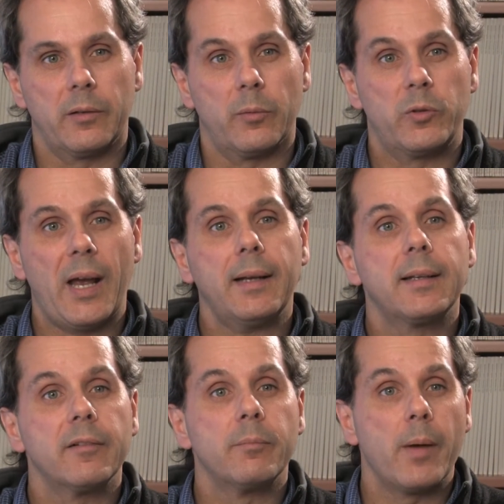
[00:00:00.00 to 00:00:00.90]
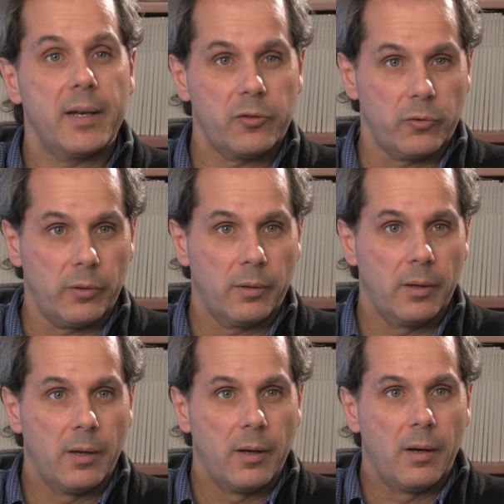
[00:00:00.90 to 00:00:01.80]
an objective measure
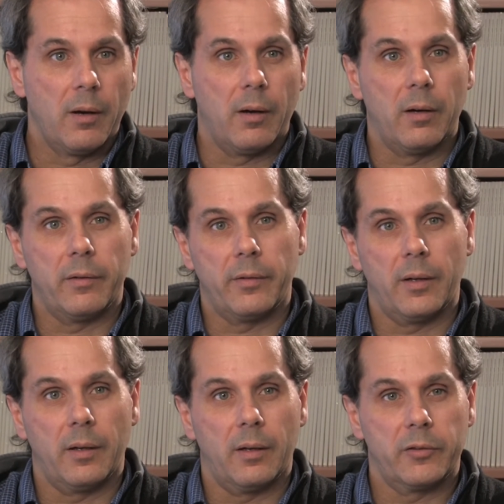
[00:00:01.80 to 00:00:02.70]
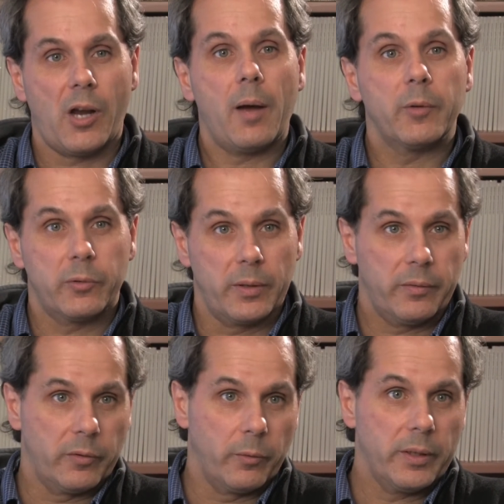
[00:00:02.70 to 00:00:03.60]
of audiometry,
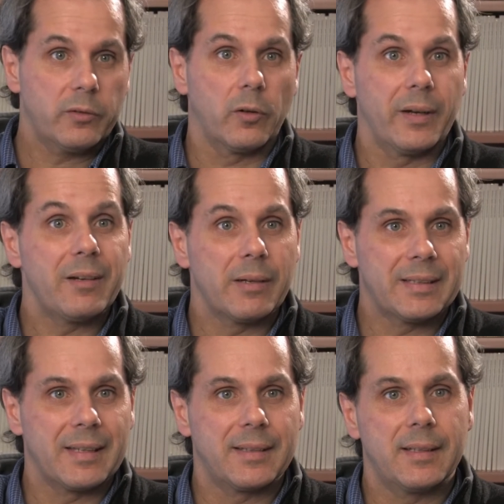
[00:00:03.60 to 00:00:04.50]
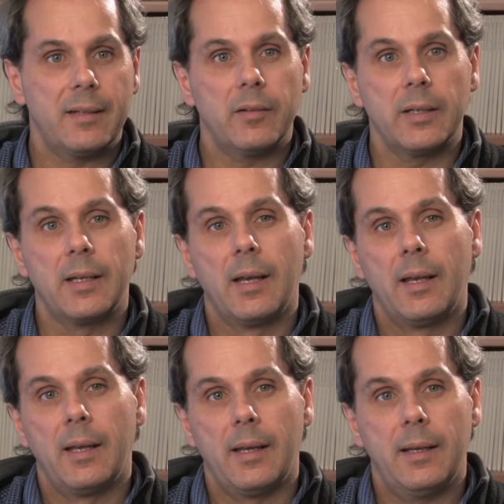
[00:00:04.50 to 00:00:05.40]
if you wish, or hearing sensitivity
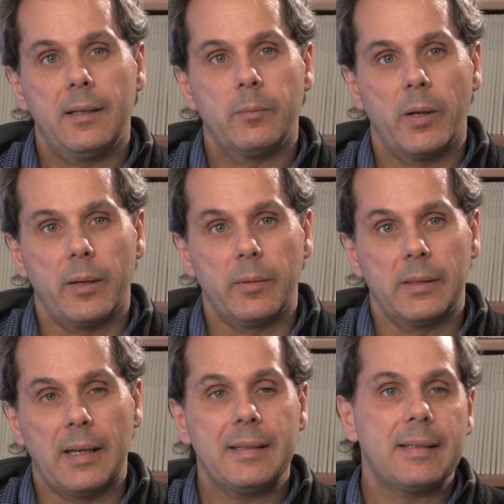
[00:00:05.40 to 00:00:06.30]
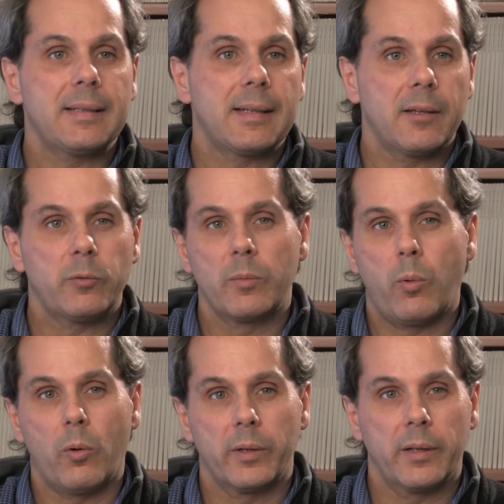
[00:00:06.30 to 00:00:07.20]
in the babies. And this is also
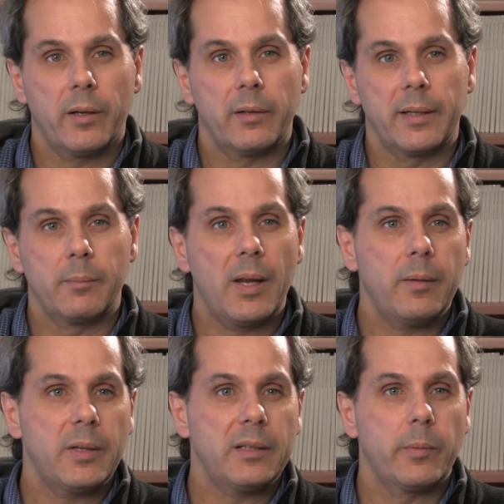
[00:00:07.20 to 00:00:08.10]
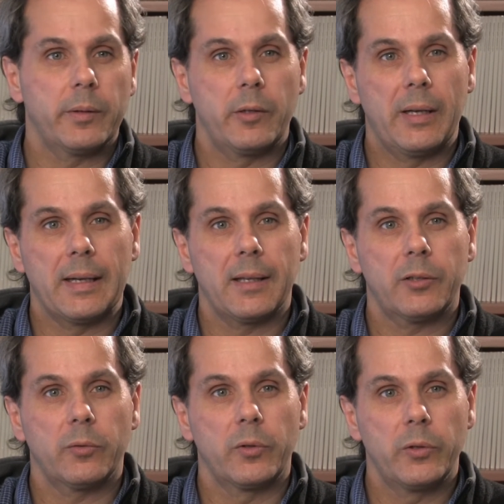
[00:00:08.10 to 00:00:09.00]
important not only in babies, but you can
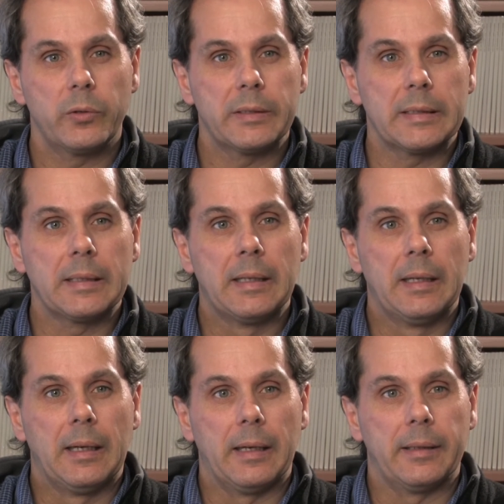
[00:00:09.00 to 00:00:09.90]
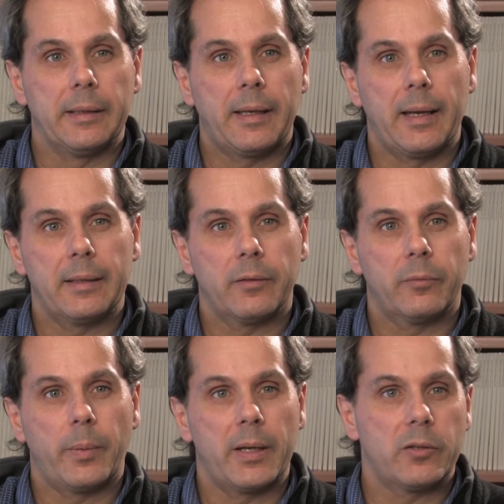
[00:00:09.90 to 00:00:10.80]
also use it in the case
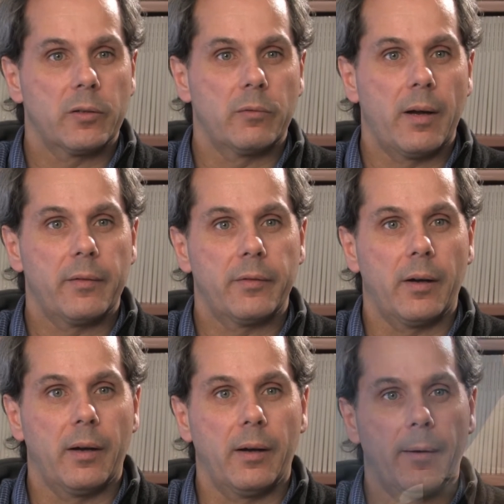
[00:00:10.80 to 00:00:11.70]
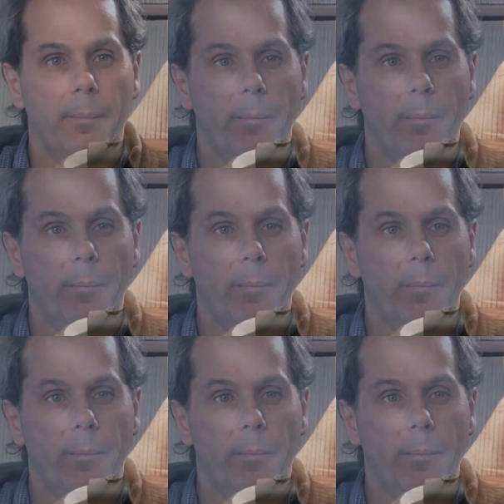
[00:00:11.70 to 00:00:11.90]
of patients who have a